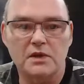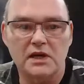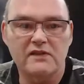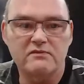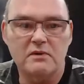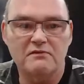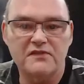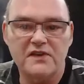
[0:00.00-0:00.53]
They leave
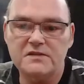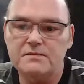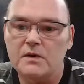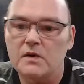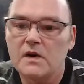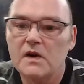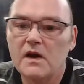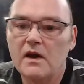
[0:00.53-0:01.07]
them on
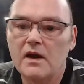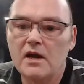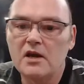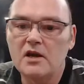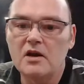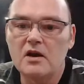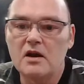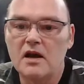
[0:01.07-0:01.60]
Facebook,
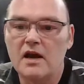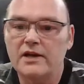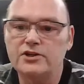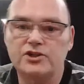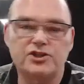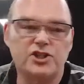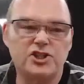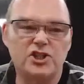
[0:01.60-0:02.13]

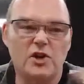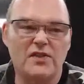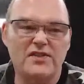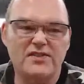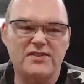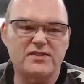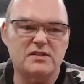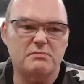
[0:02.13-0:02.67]
just to show
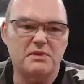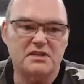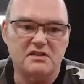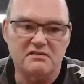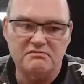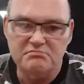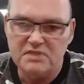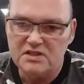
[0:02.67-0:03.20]
that there's a
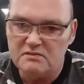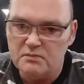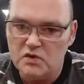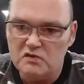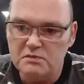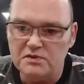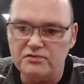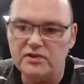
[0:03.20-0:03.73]
bit of
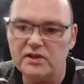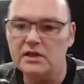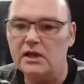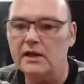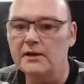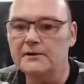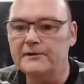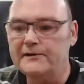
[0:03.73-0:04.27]
movement,
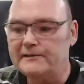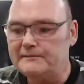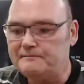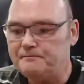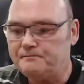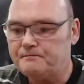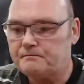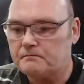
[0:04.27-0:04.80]
really.
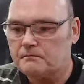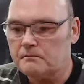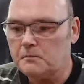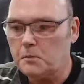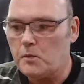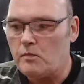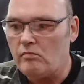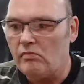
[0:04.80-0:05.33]

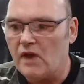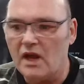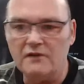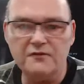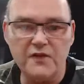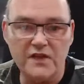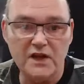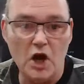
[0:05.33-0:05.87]

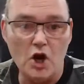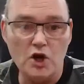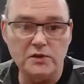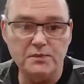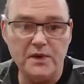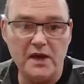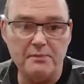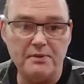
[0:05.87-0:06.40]
And for the
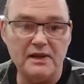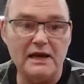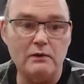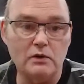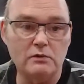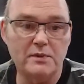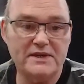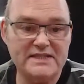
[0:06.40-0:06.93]
orchid people, I
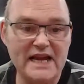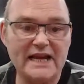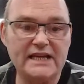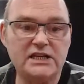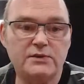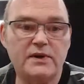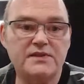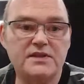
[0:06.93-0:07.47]
will be tagging
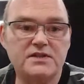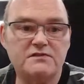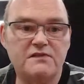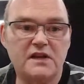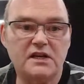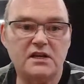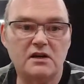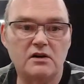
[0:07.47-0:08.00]
you in this
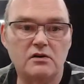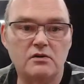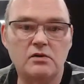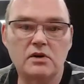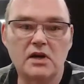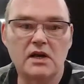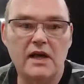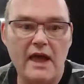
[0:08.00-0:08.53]

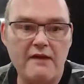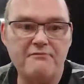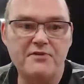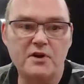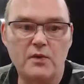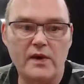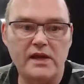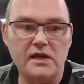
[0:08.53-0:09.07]
video
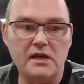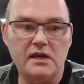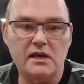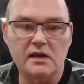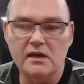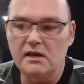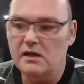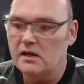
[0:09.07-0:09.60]
every week.
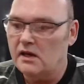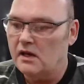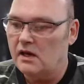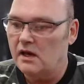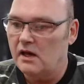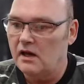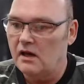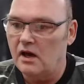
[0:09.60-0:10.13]

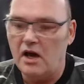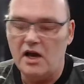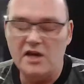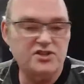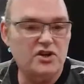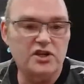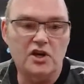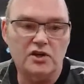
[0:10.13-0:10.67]
It's
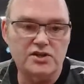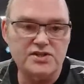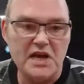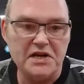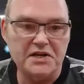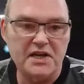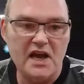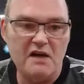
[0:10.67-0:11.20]
only on a
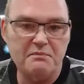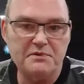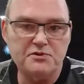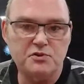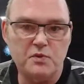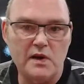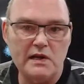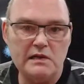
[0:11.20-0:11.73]
Saturday at
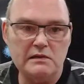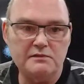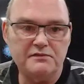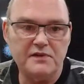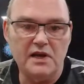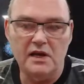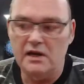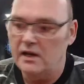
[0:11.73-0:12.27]

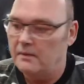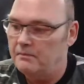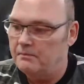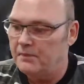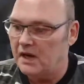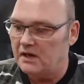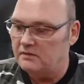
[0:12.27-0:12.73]
12:30.